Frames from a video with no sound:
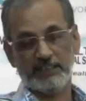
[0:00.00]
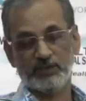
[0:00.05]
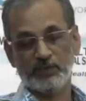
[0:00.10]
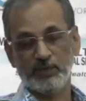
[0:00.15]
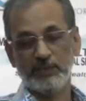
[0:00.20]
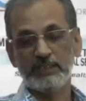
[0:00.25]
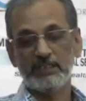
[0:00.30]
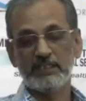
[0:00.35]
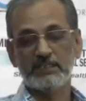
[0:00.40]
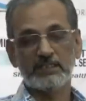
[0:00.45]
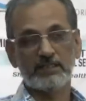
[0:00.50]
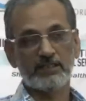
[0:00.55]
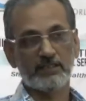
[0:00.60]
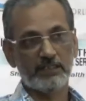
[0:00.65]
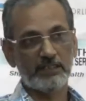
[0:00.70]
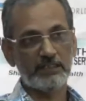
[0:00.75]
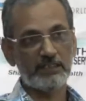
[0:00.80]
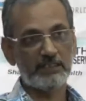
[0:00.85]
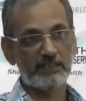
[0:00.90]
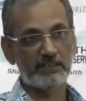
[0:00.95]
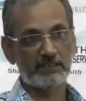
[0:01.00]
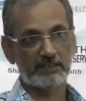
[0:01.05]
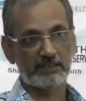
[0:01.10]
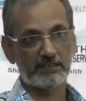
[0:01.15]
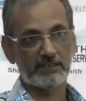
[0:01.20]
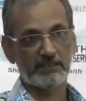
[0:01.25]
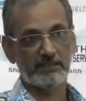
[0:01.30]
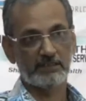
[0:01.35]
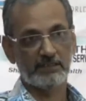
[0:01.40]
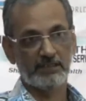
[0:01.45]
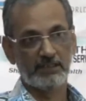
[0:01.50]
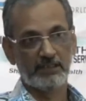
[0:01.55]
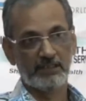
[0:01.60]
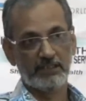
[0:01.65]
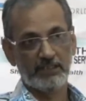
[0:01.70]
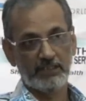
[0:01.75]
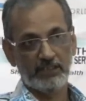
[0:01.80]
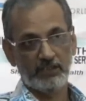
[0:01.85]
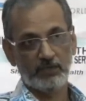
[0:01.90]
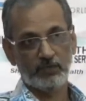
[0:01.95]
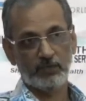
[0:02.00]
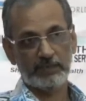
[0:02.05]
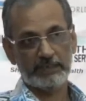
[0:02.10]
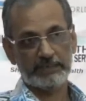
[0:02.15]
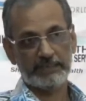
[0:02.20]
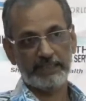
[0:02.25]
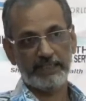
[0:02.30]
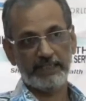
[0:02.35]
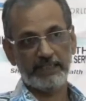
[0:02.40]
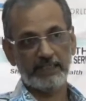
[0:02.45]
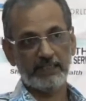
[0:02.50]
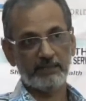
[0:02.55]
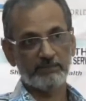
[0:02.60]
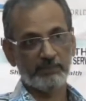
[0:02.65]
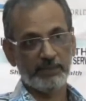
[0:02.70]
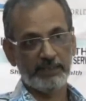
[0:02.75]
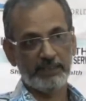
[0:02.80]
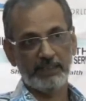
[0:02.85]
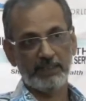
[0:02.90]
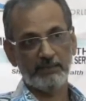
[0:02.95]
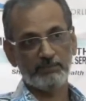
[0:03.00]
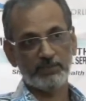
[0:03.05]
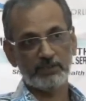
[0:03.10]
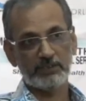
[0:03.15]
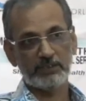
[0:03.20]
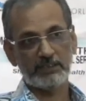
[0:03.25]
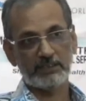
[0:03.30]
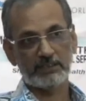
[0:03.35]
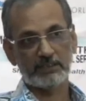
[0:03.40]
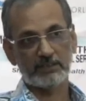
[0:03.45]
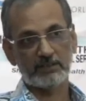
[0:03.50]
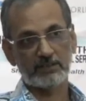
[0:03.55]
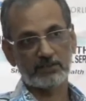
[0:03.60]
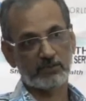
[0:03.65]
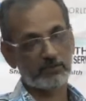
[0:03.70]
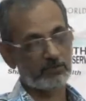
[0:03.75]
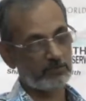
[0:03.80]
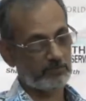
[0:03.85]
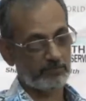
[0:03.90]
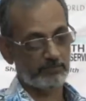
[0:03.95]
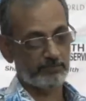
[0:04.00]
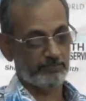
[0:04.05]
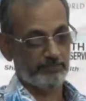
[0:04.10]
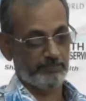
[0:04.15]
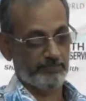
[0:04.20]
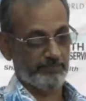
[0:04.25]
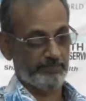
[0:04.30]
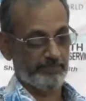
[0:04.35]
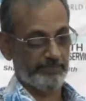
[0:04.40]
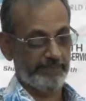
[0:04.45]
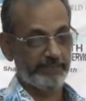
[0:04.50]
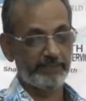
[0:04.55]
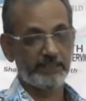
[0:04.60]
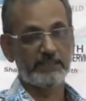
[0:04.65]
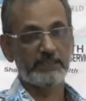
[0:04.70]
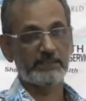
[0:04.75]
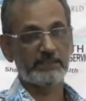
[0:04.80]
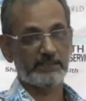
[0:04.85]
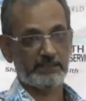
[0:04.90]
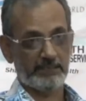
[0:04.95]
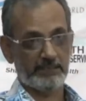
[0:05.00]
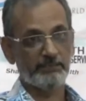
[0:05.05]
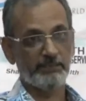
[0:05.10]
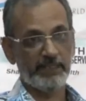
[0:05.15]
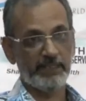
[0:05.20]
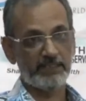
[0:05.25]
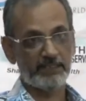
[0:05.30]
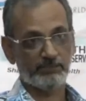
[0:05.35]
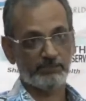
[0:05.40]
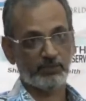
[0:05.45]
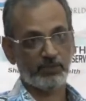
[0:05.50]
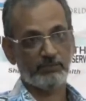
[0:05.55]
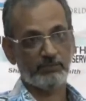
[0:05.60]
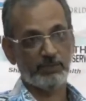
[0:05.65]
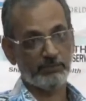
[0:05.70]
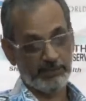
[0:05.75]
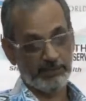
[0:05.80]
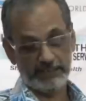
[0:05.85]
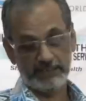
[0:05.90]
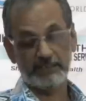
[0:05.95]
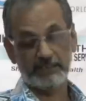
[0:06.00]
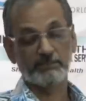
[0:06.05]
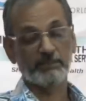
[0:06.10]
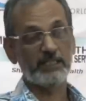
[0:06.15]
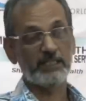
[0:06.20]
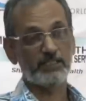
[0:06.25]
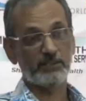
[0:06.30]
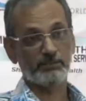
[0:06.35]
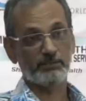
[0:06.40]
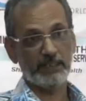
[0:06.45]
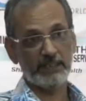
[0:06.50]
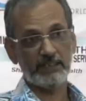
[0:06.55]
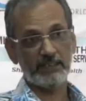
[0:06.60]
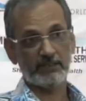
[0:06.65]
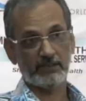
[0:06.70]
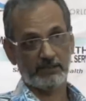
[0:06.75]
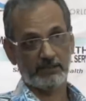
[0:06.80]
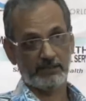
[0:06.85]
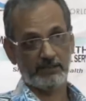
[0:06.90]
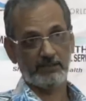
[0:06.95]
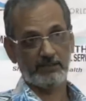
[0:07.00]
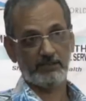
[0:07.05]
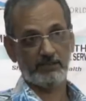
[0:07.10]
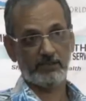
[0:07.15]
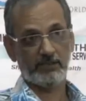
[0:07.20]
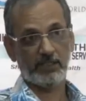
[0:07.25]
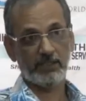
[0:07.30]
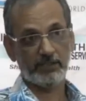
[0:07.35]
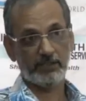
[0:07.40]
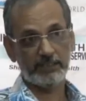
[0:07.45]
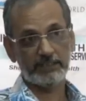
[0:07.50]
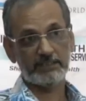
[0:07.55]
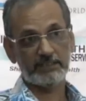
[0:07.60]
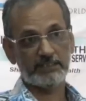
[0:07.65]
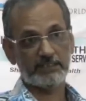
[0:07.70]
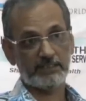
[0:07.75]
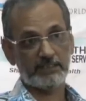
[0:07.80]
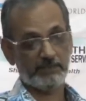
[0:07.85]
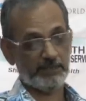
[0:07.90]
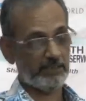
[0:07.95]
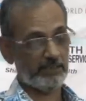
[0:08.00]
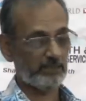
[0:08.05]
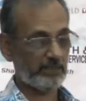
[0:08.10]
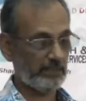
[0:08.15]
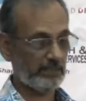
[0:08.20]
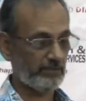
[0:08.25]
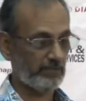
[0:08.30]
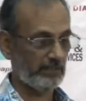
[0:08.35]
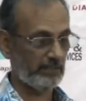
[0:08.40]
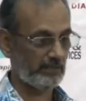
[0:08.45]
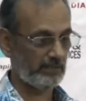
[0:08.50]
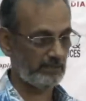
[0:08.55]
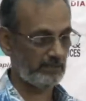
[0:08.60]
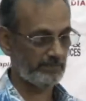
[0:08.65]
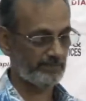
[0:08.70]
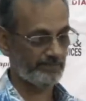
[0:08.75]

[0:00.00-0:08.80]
In their 20s and 30s, who are dying and being amputated. So it is a major problem, it is a major burden on our health system in our country.